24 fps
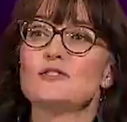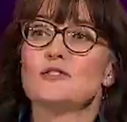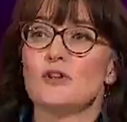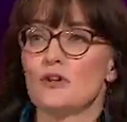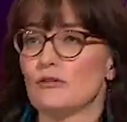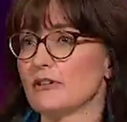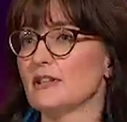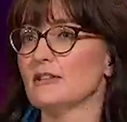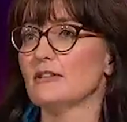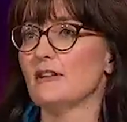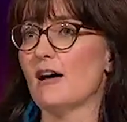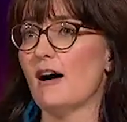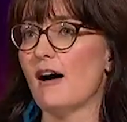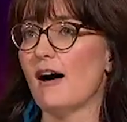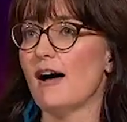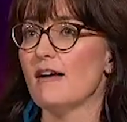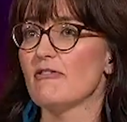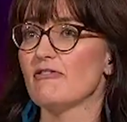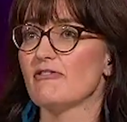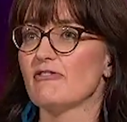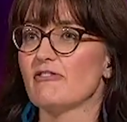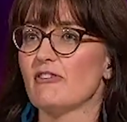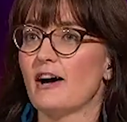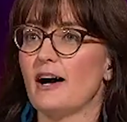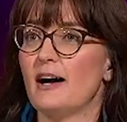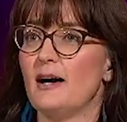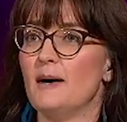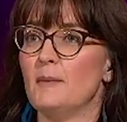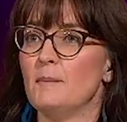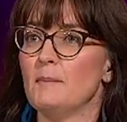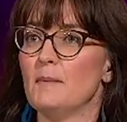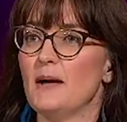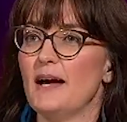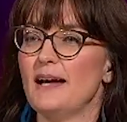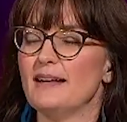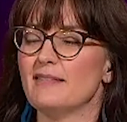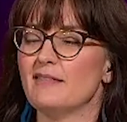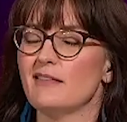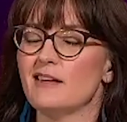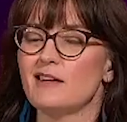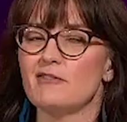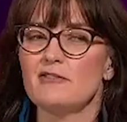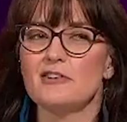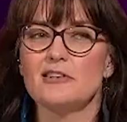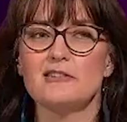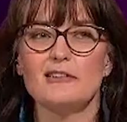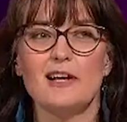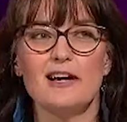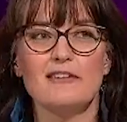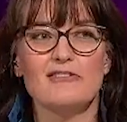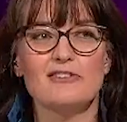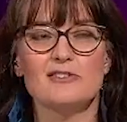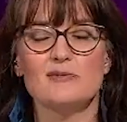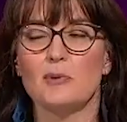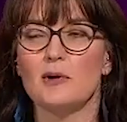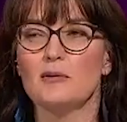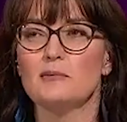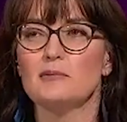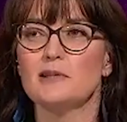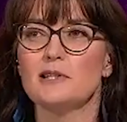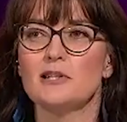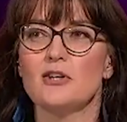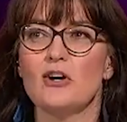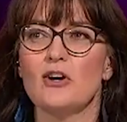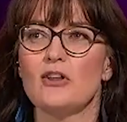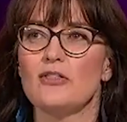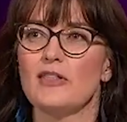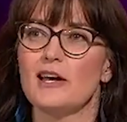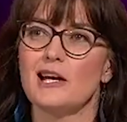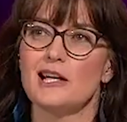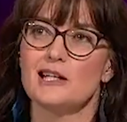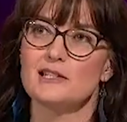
not real life, and that real life is probably not that